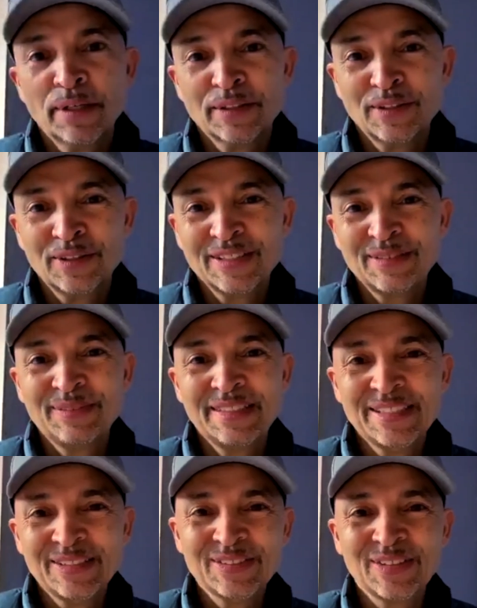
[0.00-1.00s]
I've got somebody
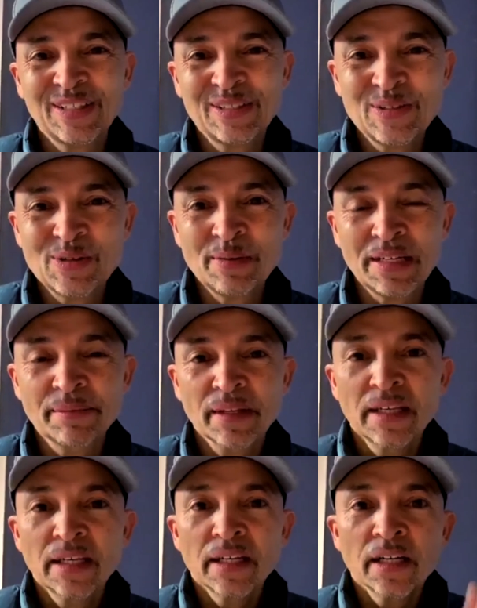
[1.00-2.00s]
still trying to call me.
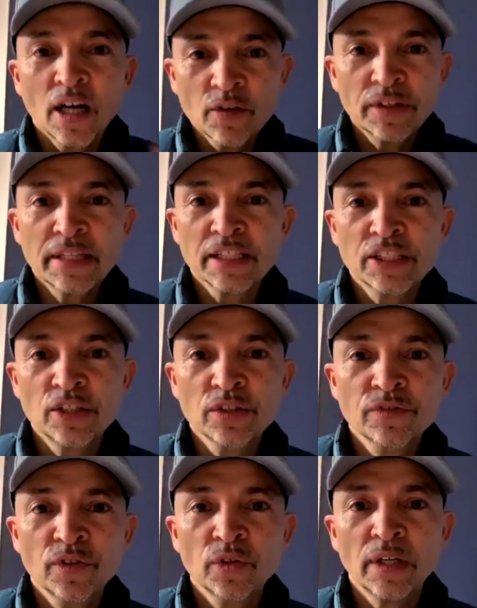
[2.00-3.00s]
Hopefully that's
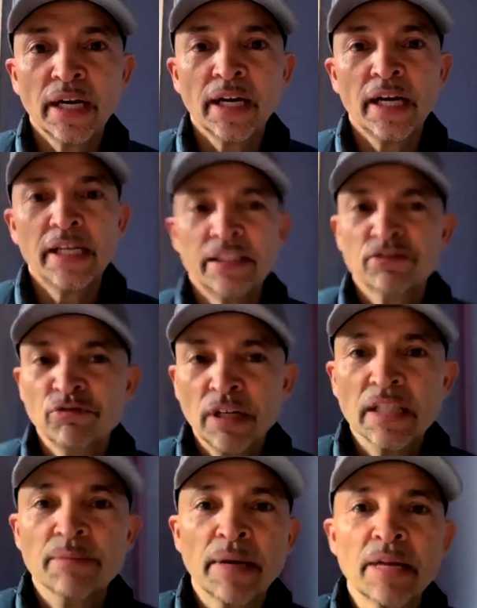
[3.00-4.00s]
useful. It's really,
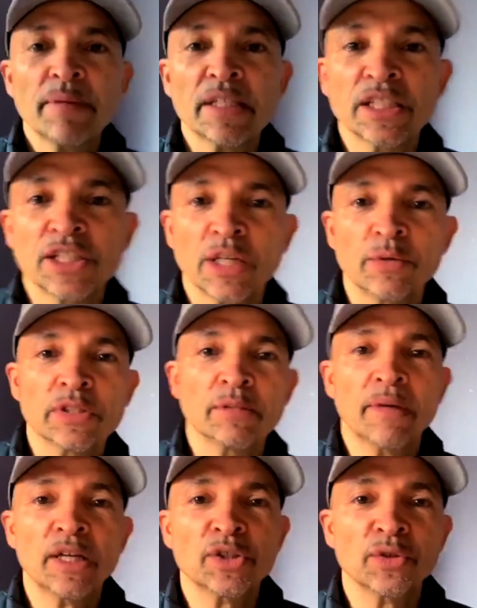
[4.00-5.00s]
the main message here was to
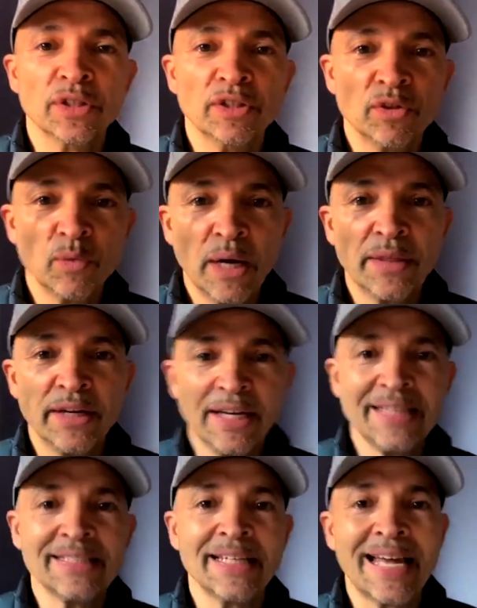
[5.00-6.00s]
make sure that you're aware that it
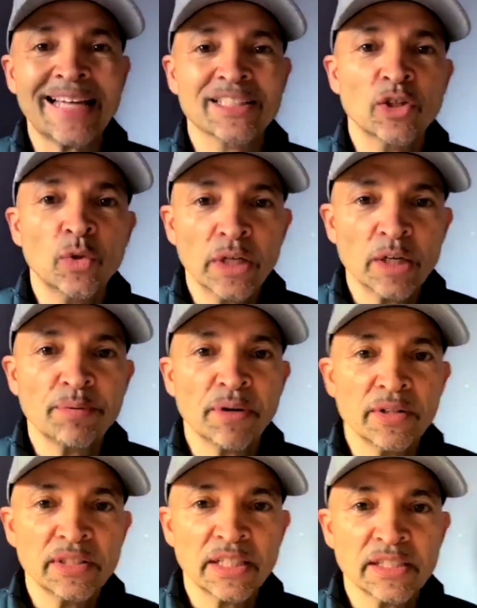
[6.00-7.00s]
isn't as quick a
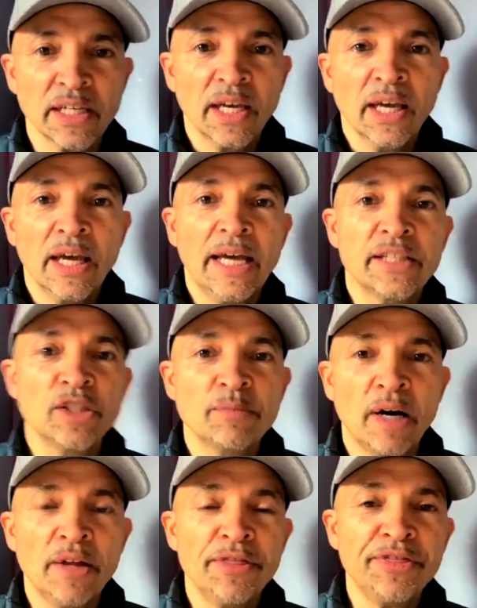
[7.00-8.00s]
process as you
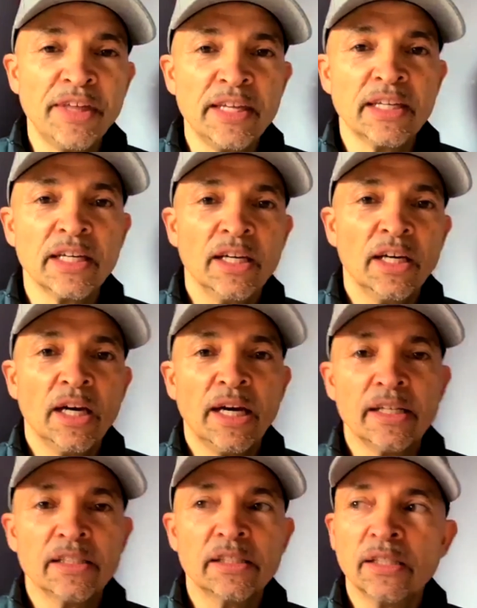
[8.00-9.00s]
might think,
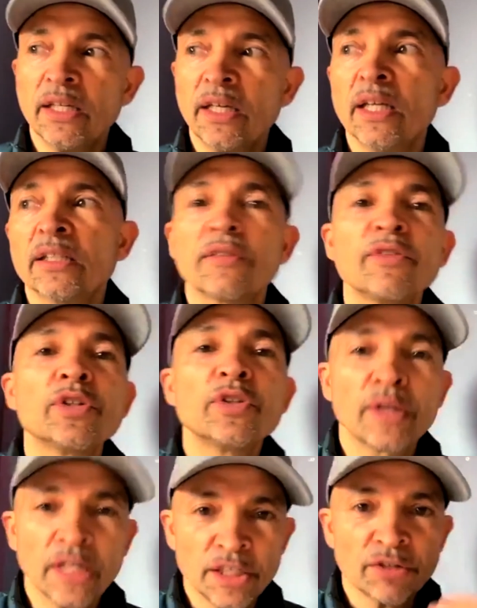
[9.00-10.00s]
as if you're
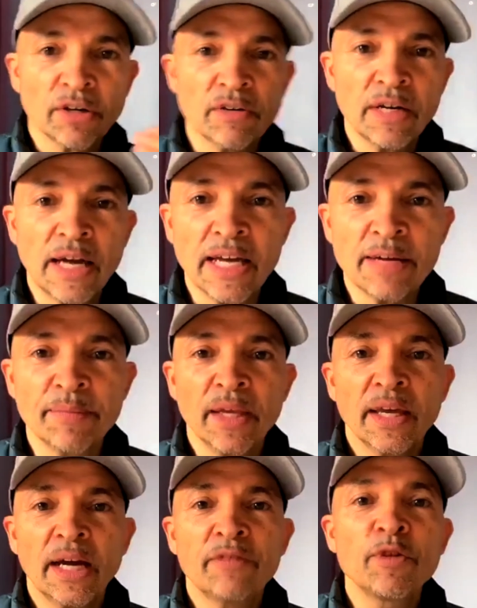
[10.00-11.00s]
doing it in your own name.
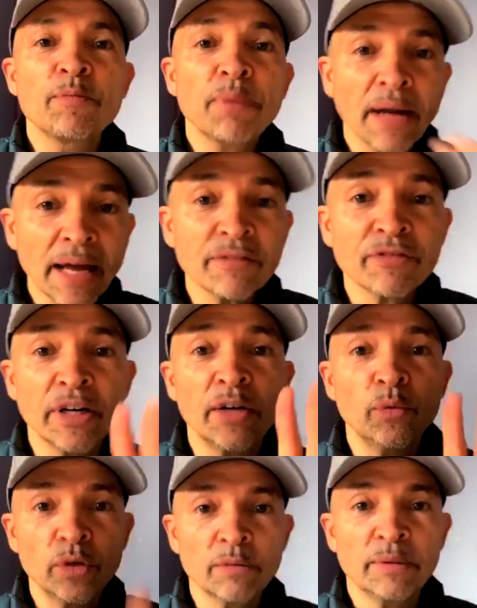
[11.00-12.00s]
And if you plan for it,
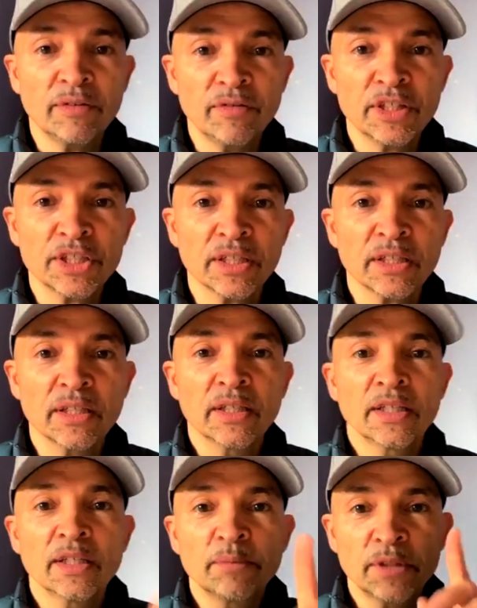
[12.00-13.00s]
it will be efficient,
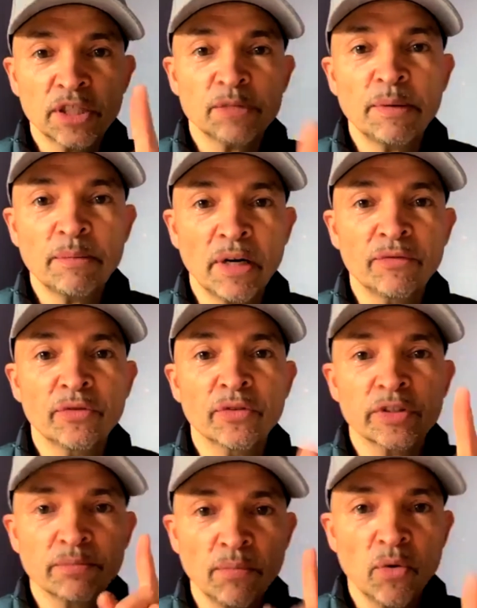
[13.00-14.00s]
but just be mindful
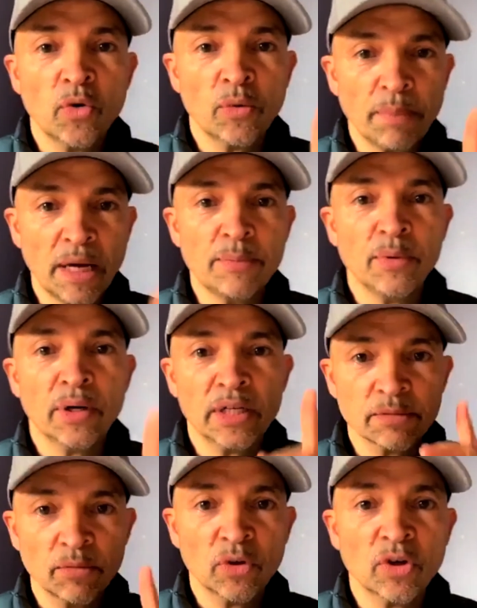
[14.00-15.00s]
there's more paperwork, it's
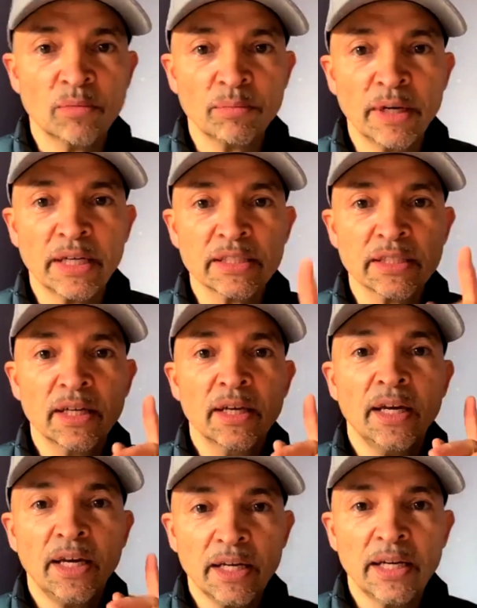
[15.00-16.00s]
more complex
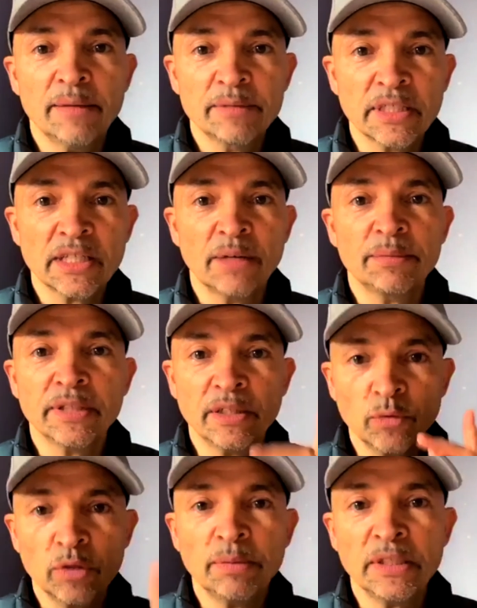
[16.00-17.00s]
in a limited company, it
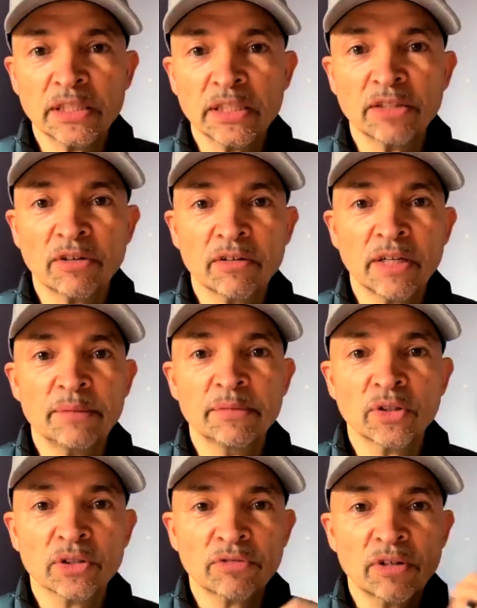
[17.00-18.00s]
would be just in your own name.
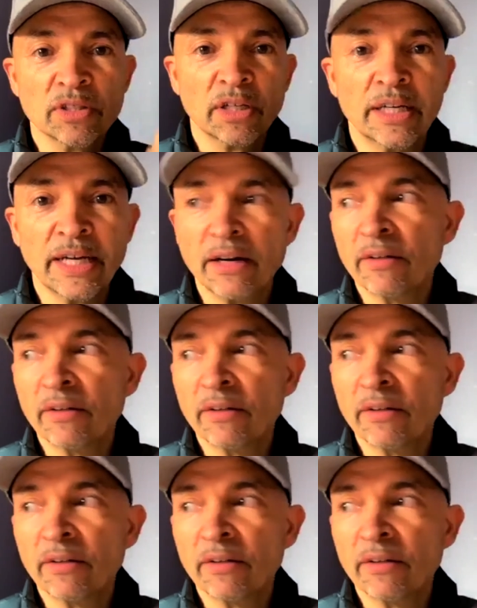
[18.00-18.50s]
Stop throw signing out, I've got